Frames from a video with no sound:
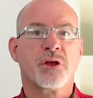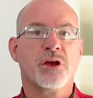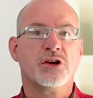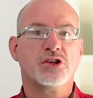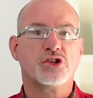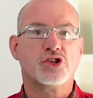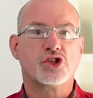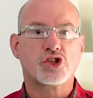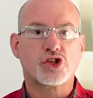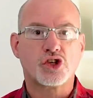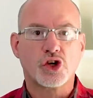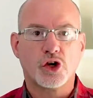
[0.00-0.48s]

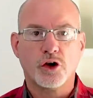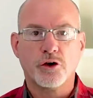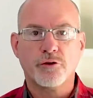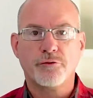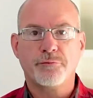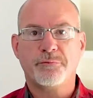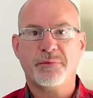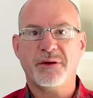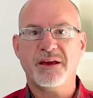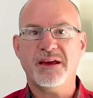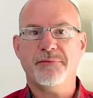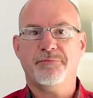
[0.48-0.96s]

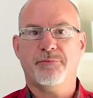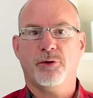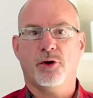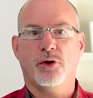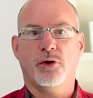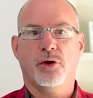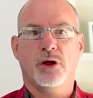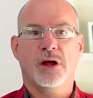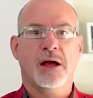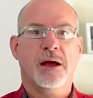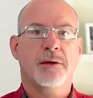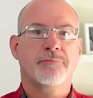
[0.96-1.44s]
Serve
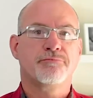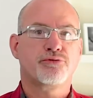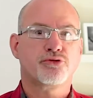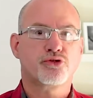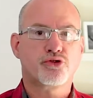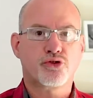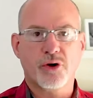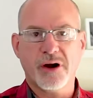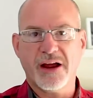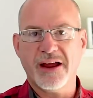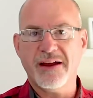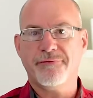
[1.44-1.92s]
people,
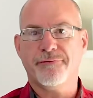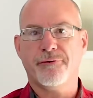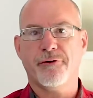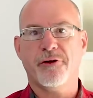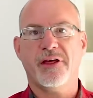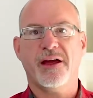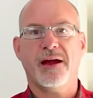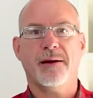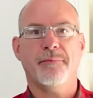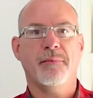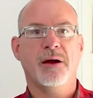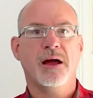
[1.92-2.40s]
pray for
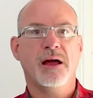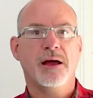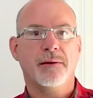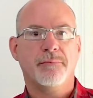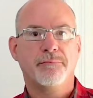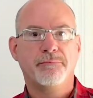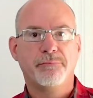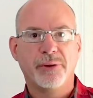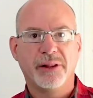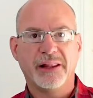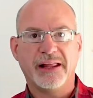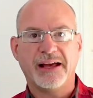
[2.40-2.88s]
them,
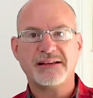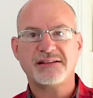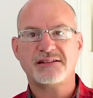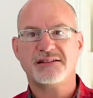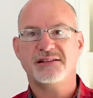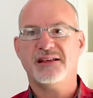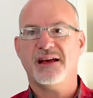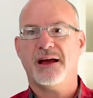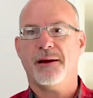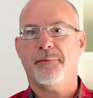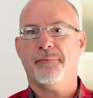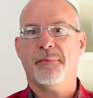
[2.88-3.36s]
bless
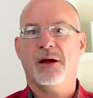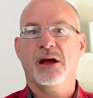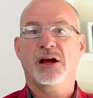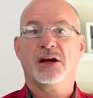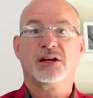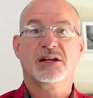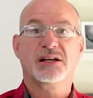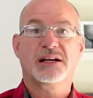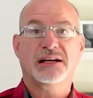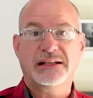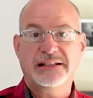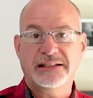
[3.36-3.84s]
them,
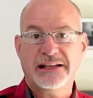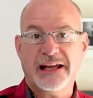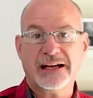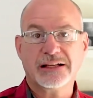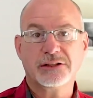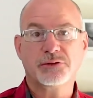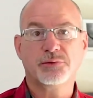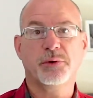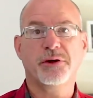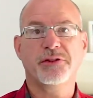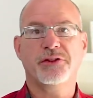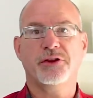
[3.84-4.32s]

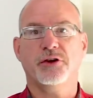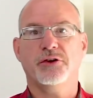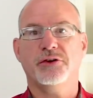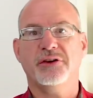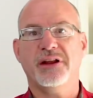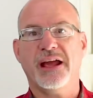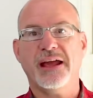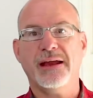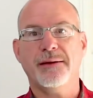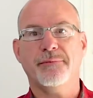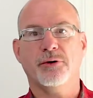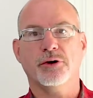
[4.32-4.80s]
connect with your
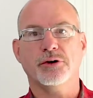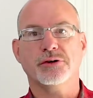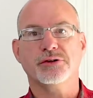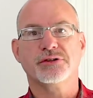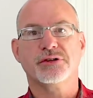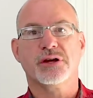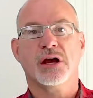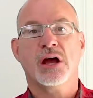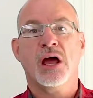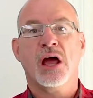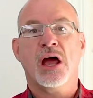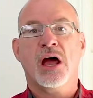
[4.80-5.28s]

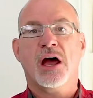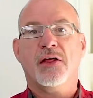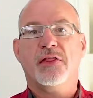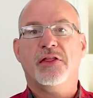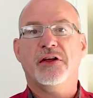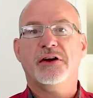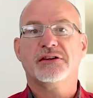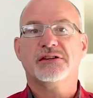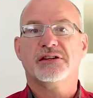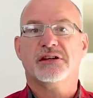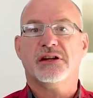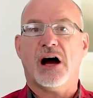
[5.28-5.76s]
neighbors.
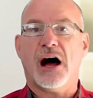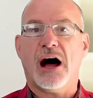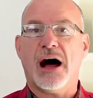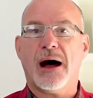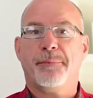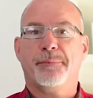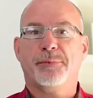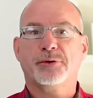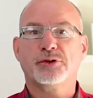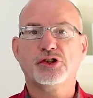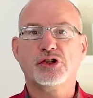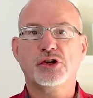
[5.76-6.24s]
There's an
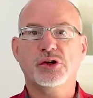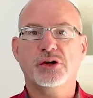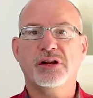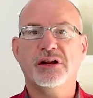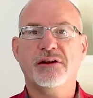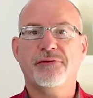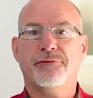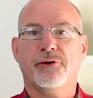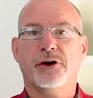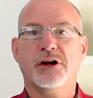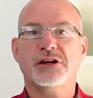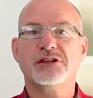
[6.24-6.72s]

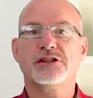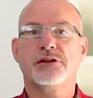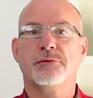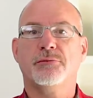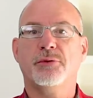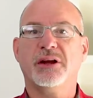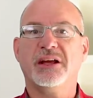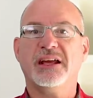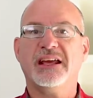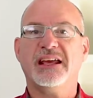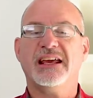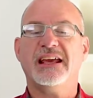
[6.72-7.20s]
opportunity for us to
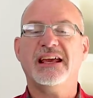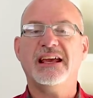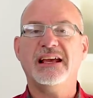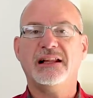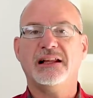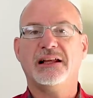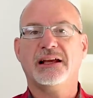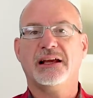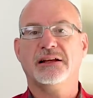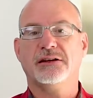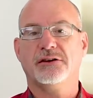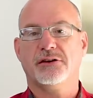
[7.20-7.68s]
bring
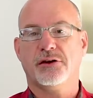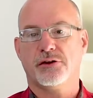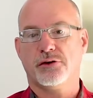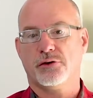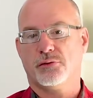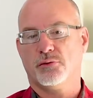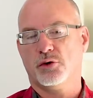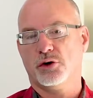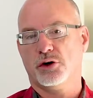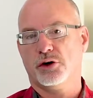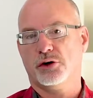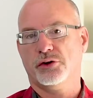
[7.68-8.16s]
healing into the
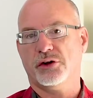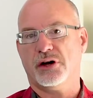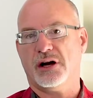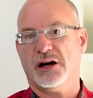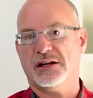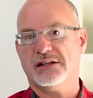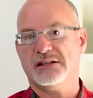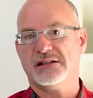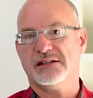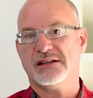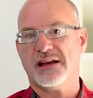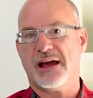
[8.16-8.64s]
world
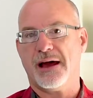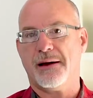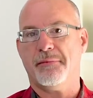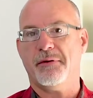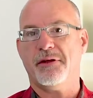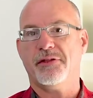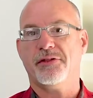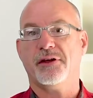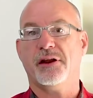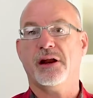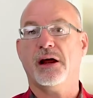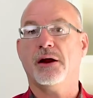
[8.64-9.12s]
on
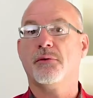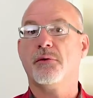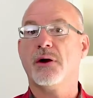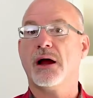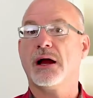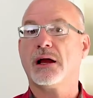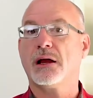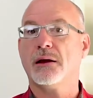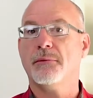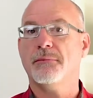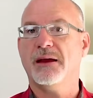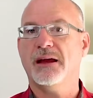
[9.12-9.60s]
Sabbath, and I
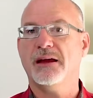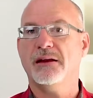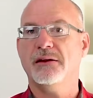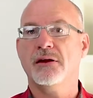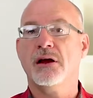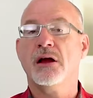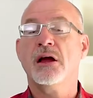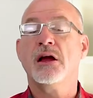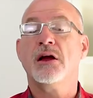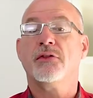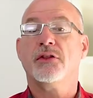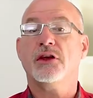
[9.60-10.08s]
recommend
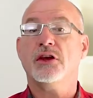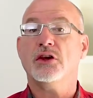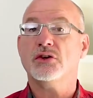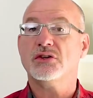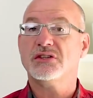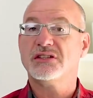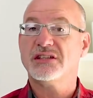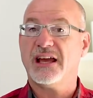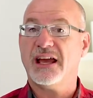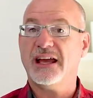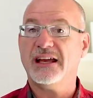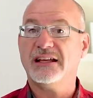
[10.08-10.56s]
that you
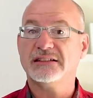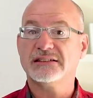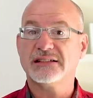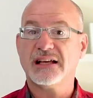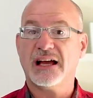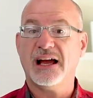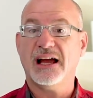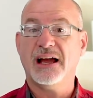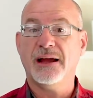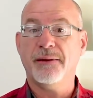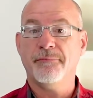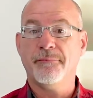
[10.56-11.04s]
take
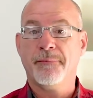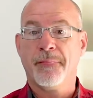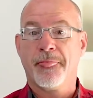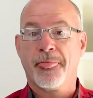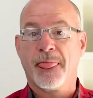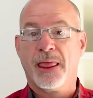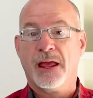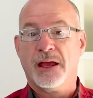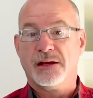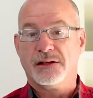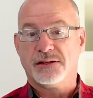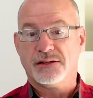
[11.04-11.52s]
time
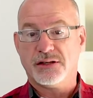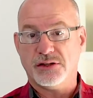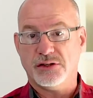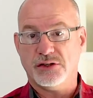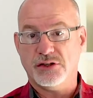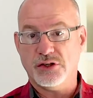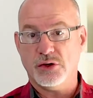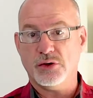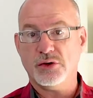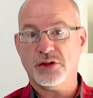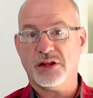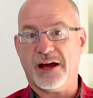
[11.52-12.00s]
to
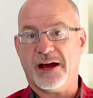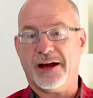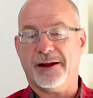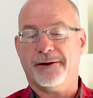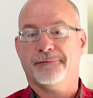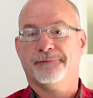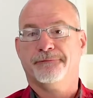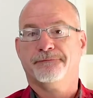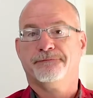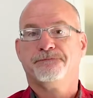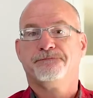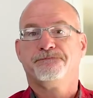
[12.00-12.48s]
do
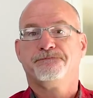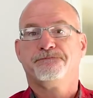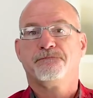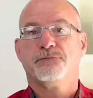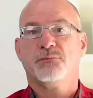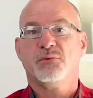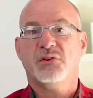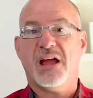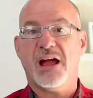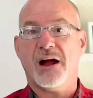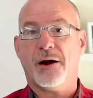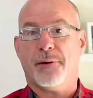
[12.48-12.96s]
that.
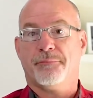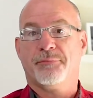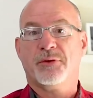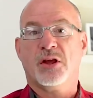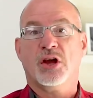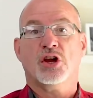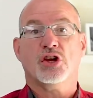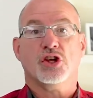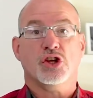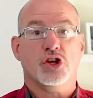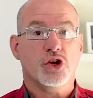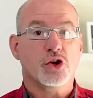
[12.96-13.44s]
Now,
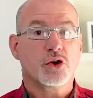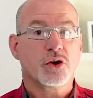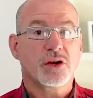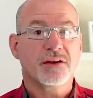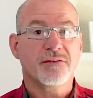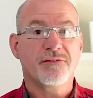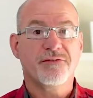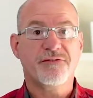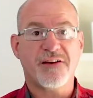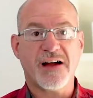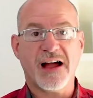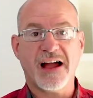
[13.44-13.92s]
you
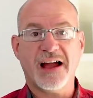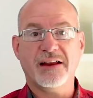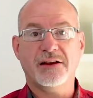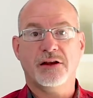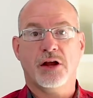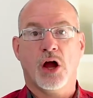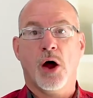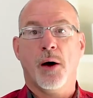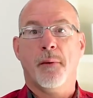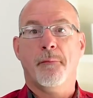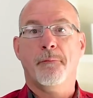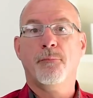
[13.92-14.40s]
can find
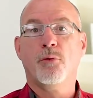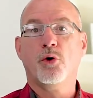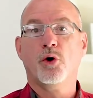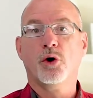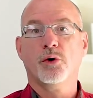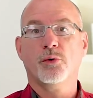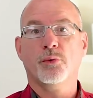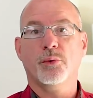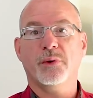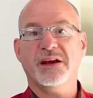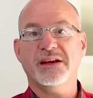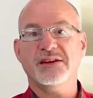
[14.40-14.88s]

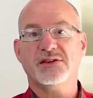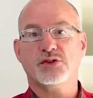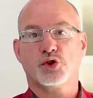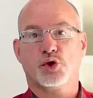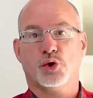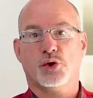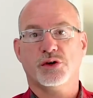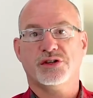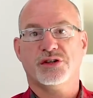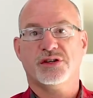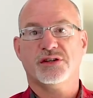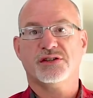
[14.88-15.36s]
more
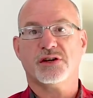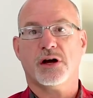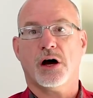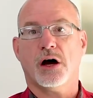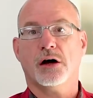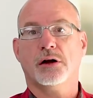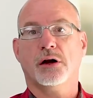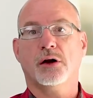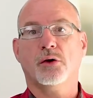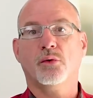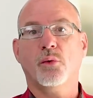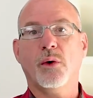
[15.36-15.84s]
resources
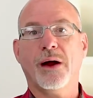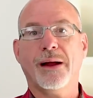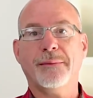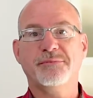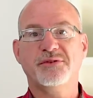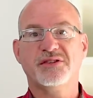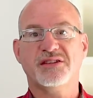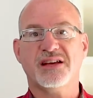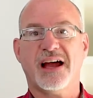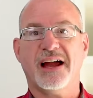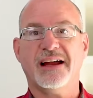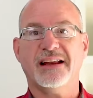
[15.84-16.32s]
on our
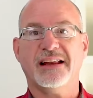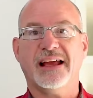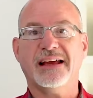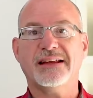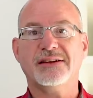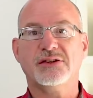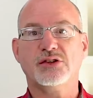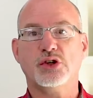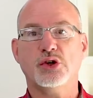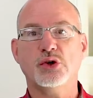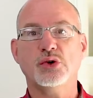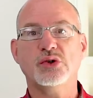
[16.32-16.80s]
website
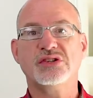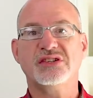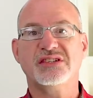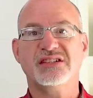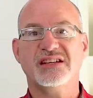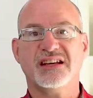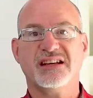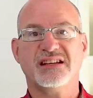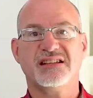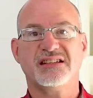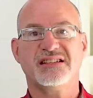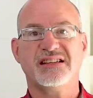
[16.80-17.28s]
at
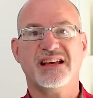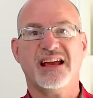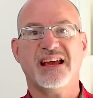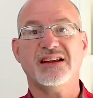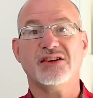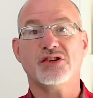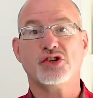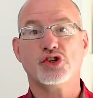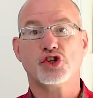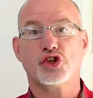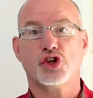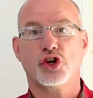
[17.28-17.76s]

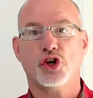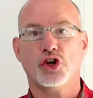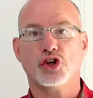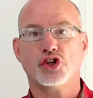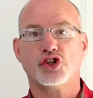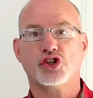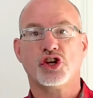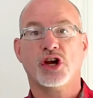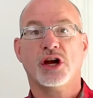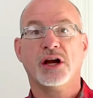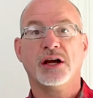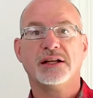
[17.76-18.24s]

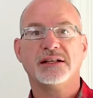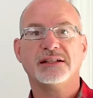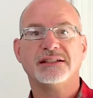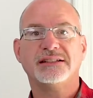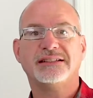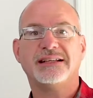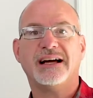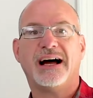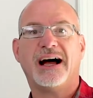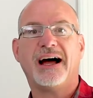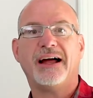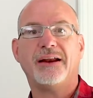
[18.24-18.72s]

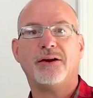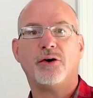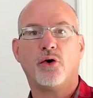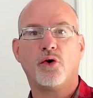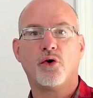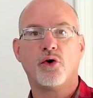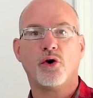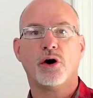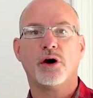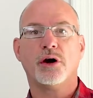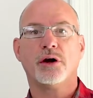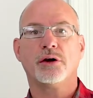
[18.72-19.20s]

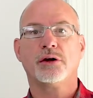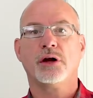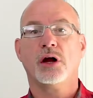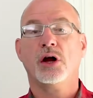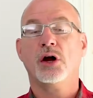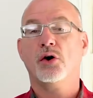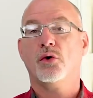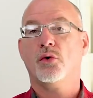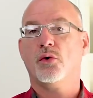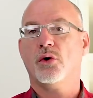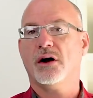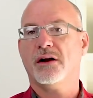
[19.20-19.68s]
268church.org
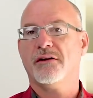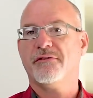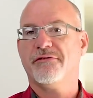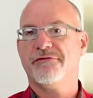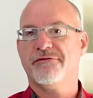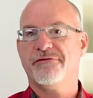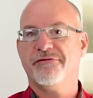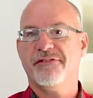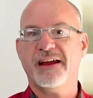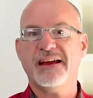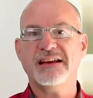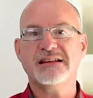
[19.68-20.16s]
or on
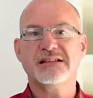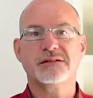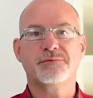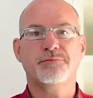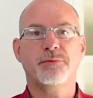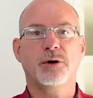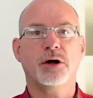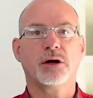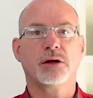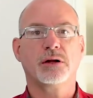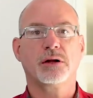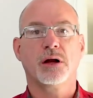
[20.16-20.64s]

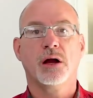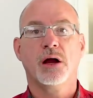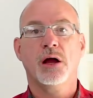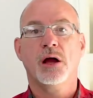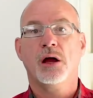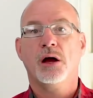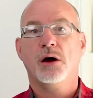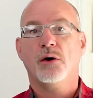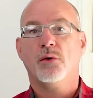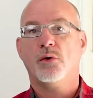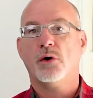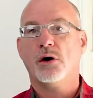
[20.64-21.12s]
Facebook
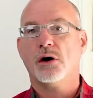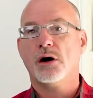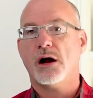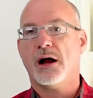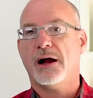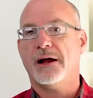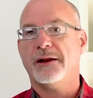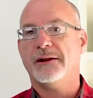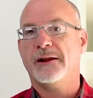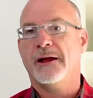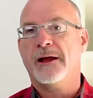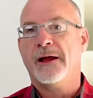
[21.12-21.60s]
or
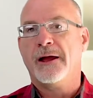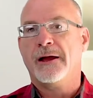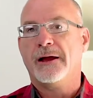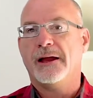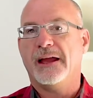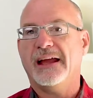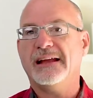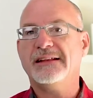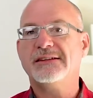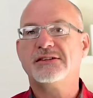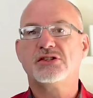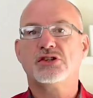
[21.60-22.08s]
on
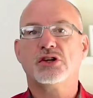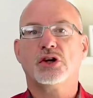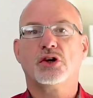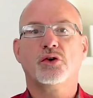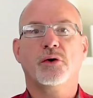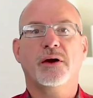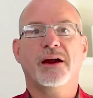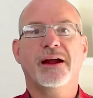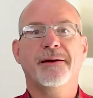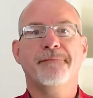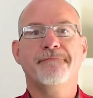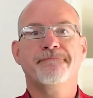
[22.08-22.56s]

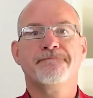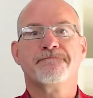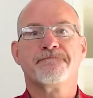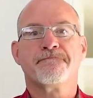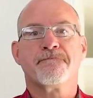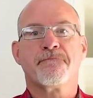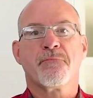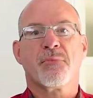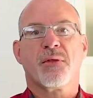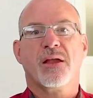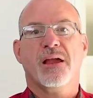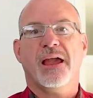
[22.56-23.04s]
Instagram,
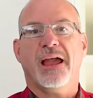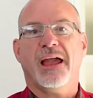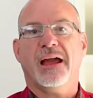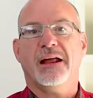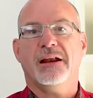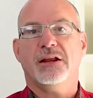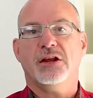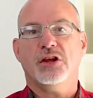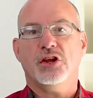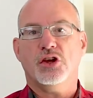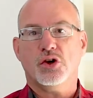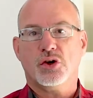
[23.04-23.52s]

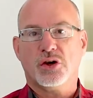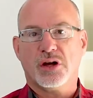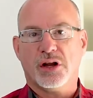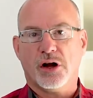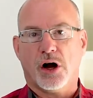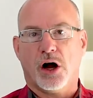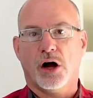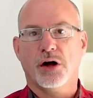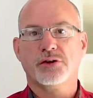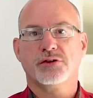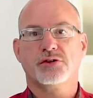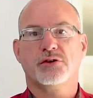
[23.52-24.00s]
and you can
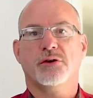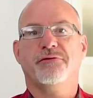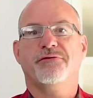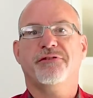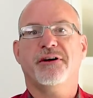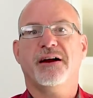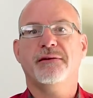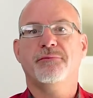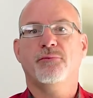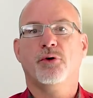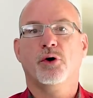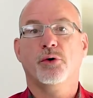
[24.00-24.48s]
also
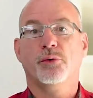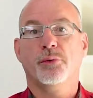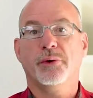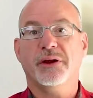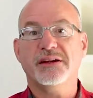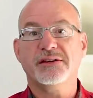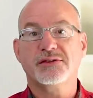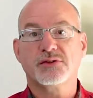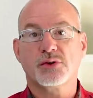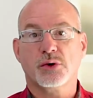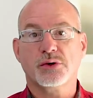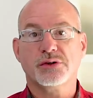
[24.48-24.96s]
find more
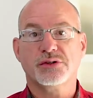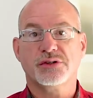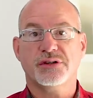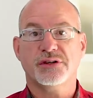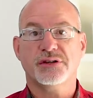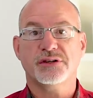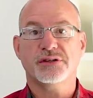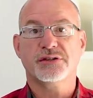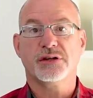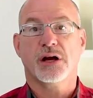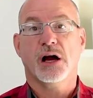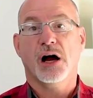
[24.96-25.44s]

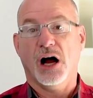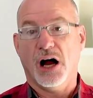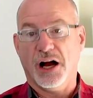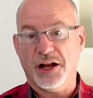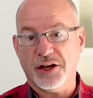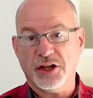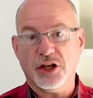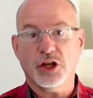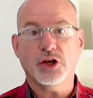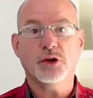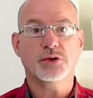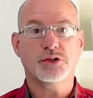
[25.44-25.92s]
resources
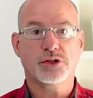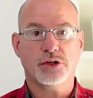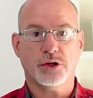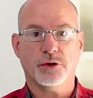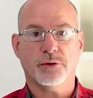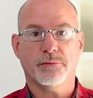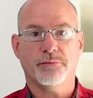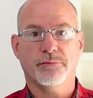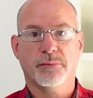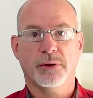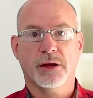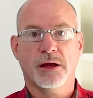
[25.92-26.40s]
on
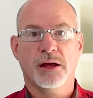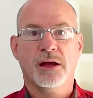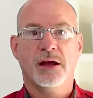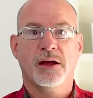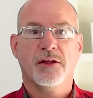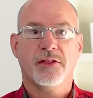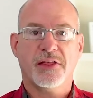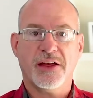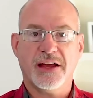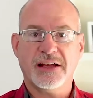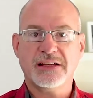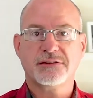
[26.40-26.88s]
YouTube.
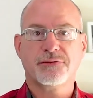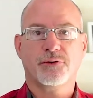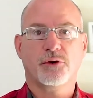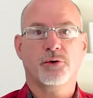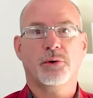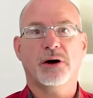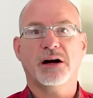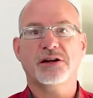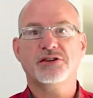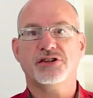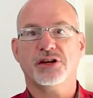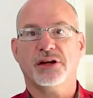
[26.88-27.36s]
Thanks for
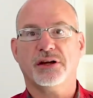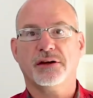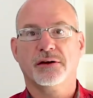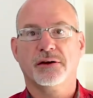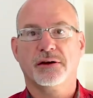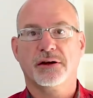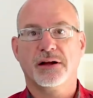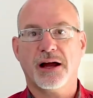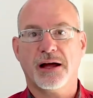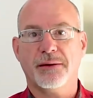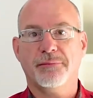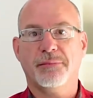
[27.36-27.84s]
watching.
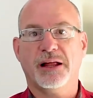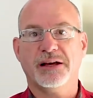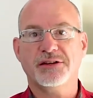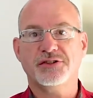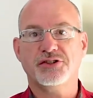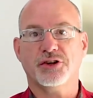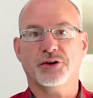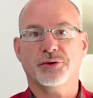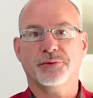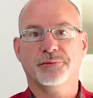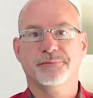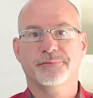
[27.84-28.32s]
God
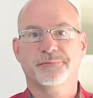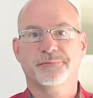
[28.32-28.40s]
bless you.